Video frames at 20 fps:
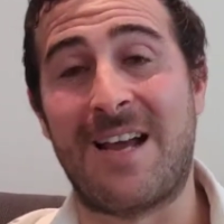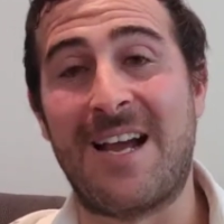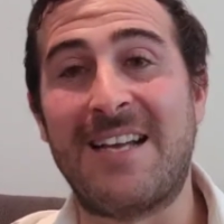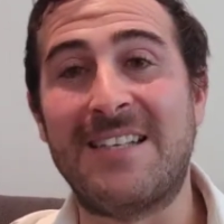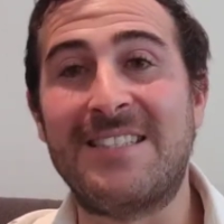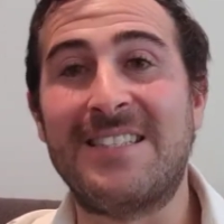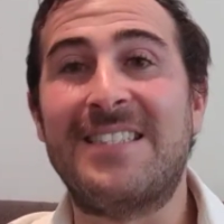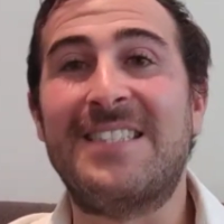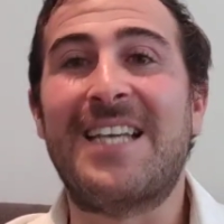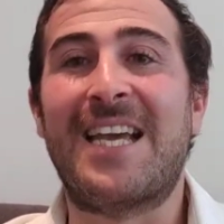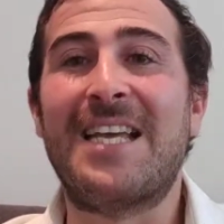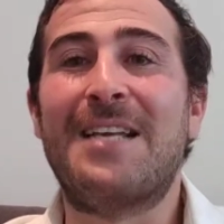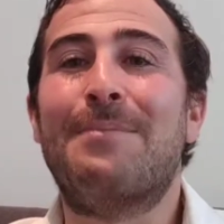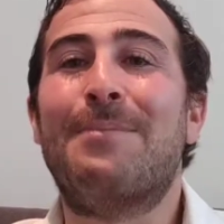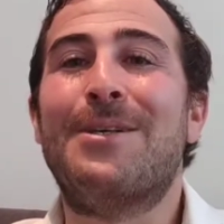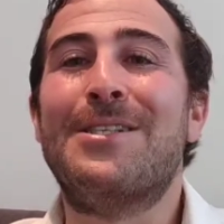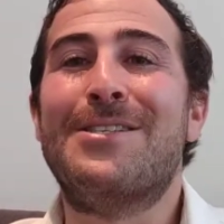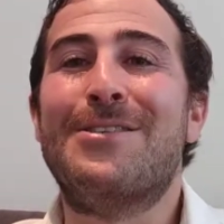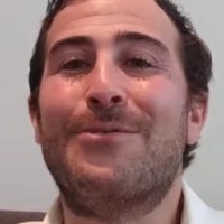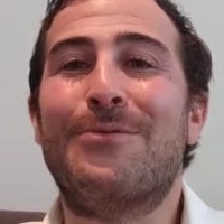I had to
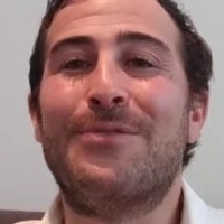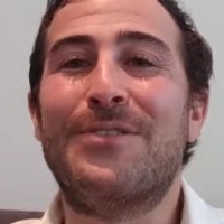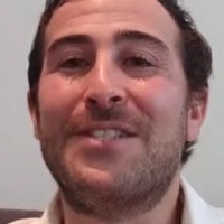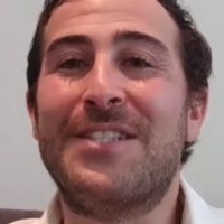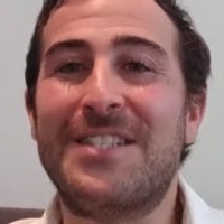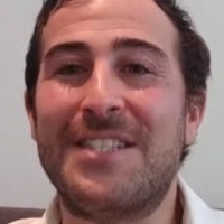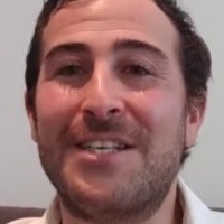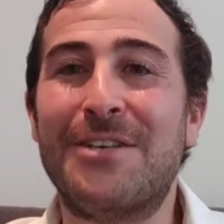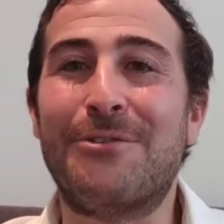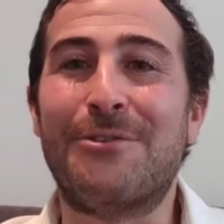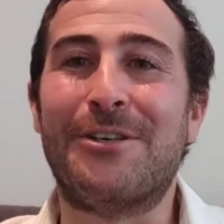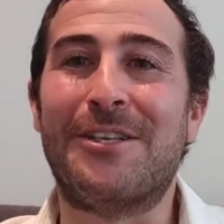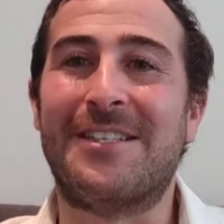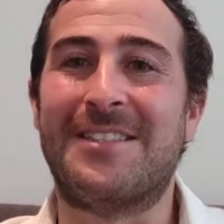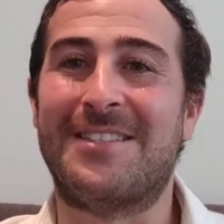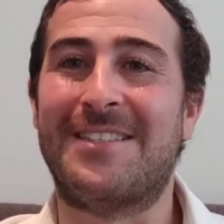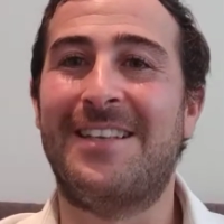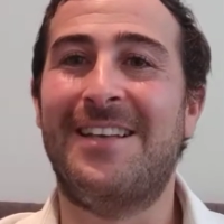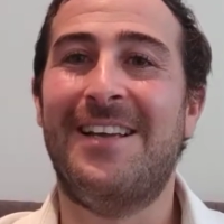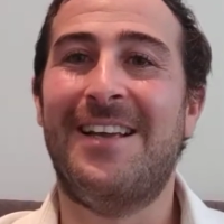take myself
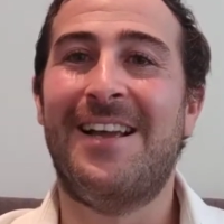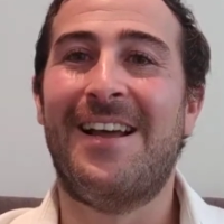serious.